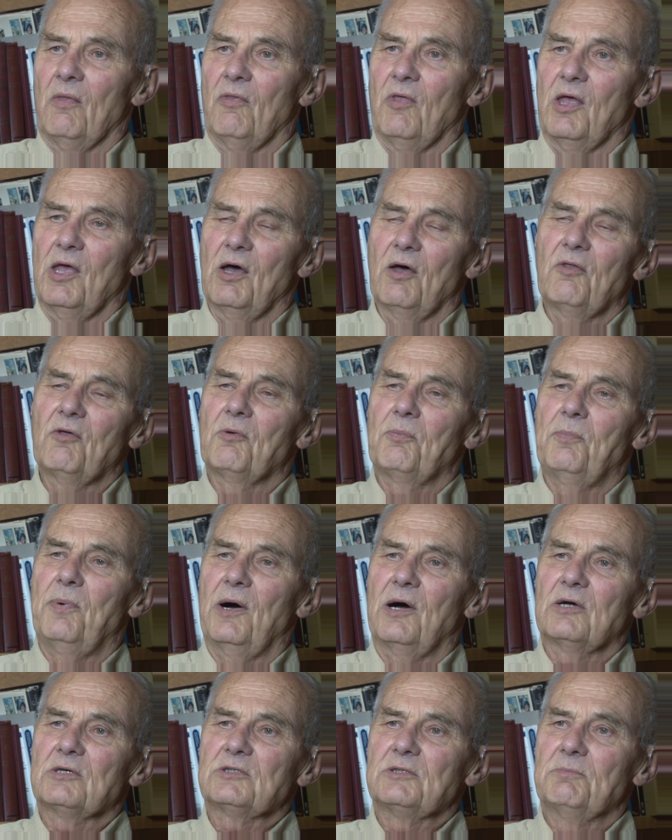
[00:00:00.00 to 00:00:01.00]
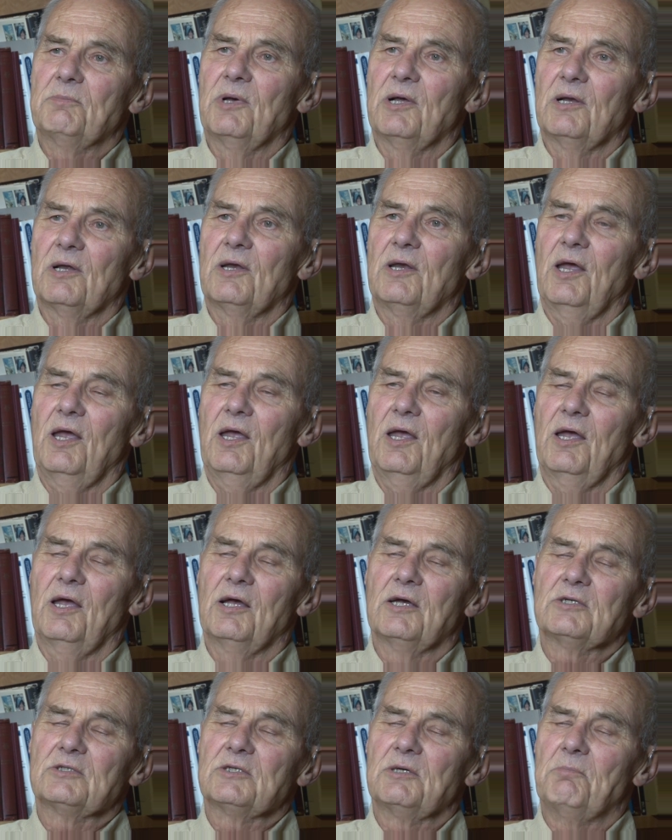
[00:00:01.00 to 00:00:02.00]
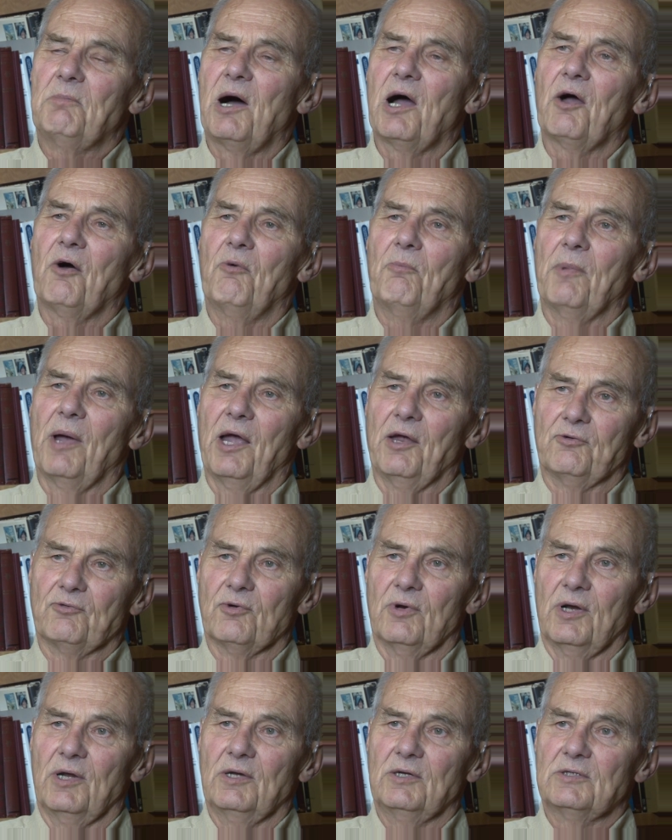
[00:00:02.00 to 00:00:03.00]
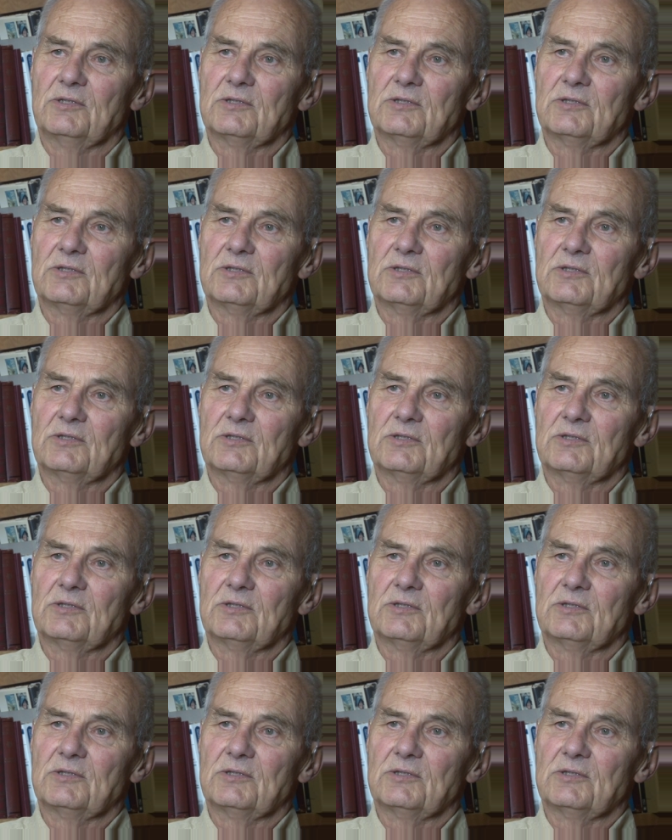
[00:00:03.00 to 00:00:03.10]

The other possibility is a biomatrix.